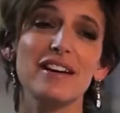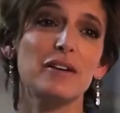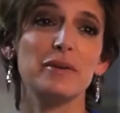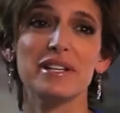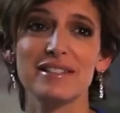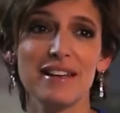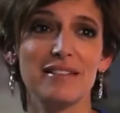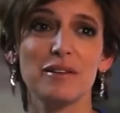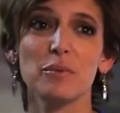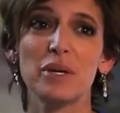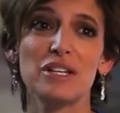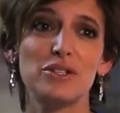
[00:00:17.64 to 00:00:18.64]
I always say
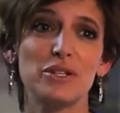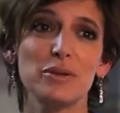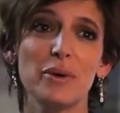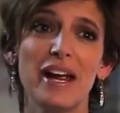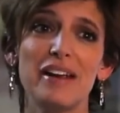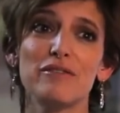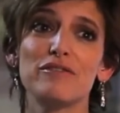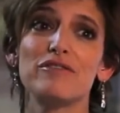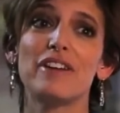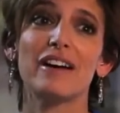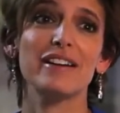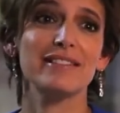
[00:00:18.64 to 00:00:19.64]
that we do a
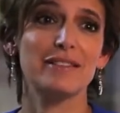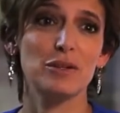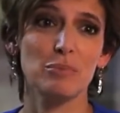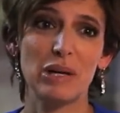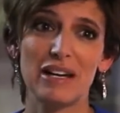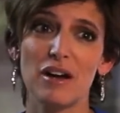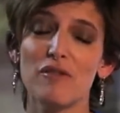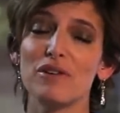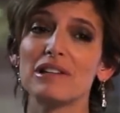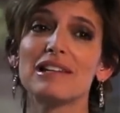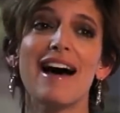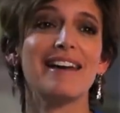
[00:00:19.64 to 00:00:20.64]
very little bit of
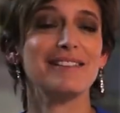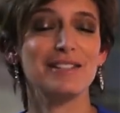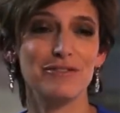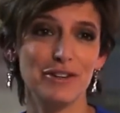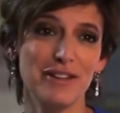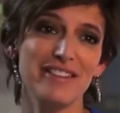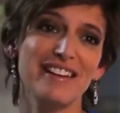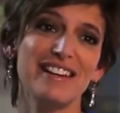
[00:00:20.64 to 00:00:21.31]
a lot of different